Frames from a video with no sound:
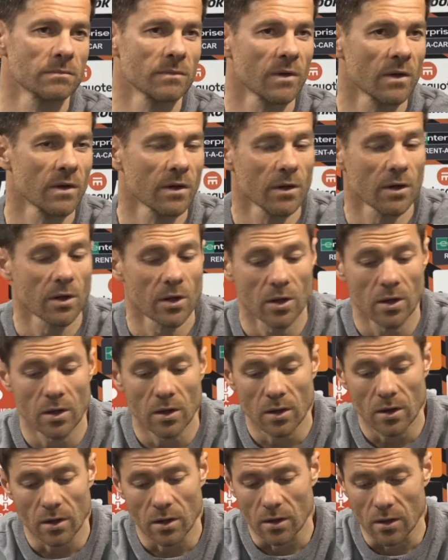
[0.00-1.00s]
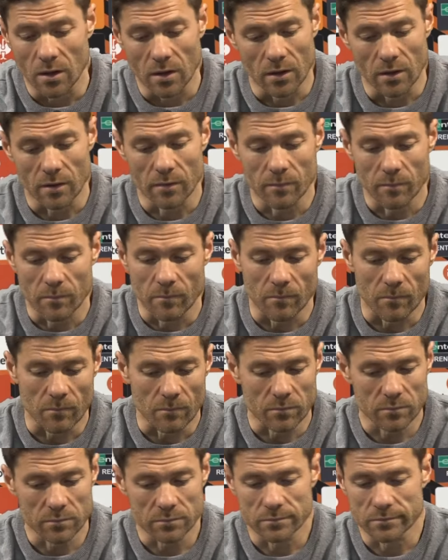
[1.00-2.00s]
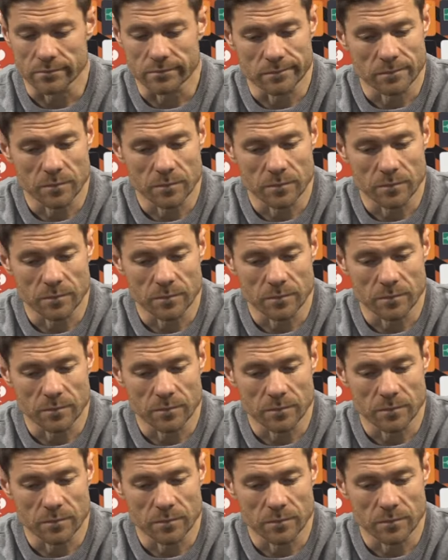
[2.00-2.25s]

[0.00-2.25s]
to turn a good season into an incredible one?